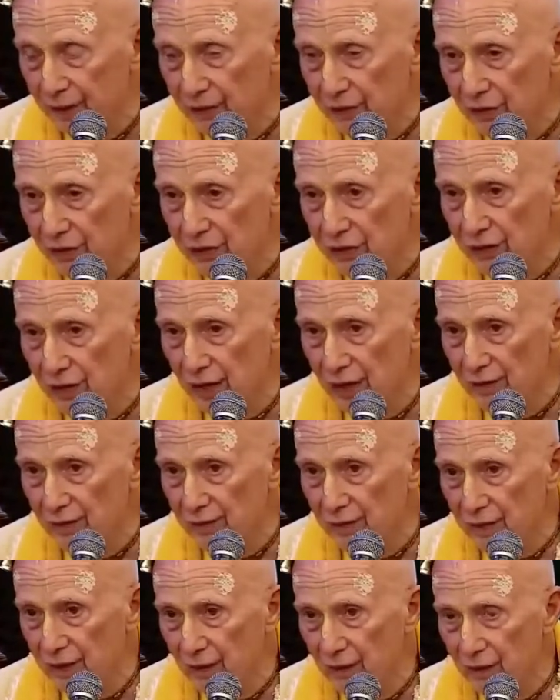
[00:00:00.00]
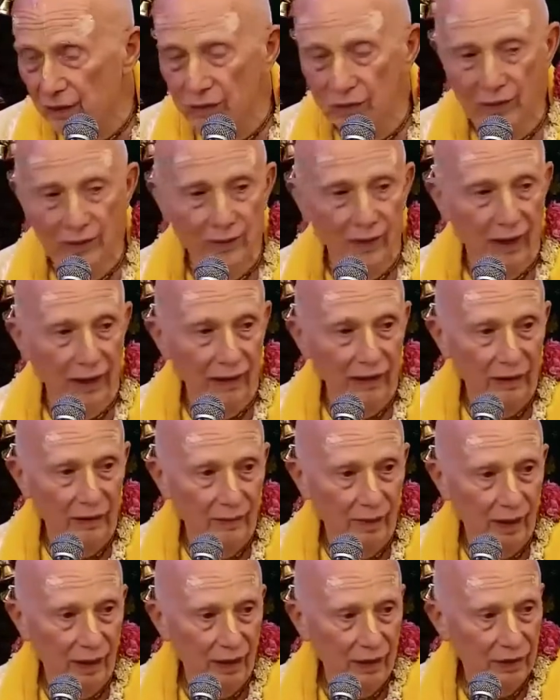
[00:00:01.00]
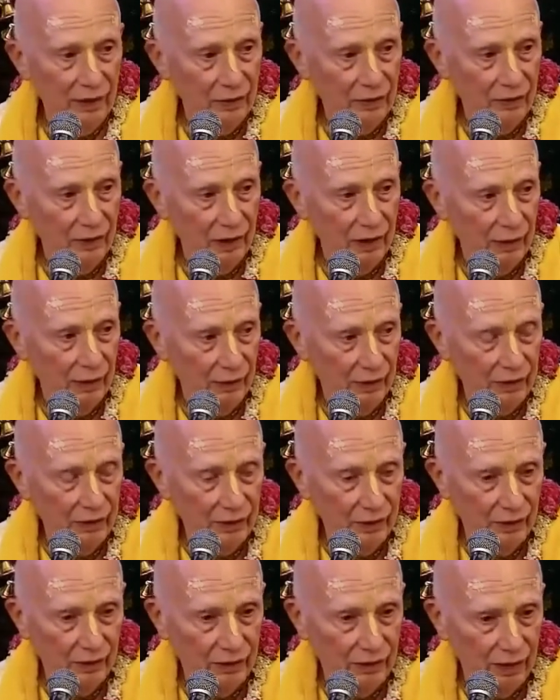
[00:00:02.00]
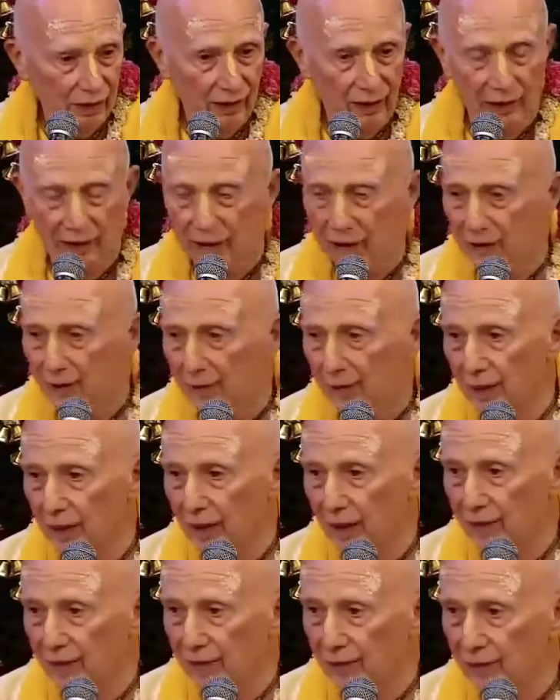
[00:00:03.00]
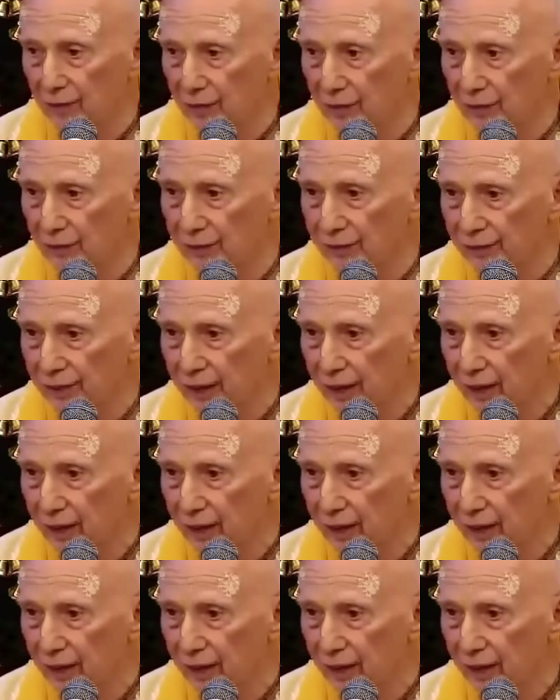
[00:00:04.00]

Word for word: there's a statement I was reminded by Sri Krishna Chaitanya Mahaprabhu,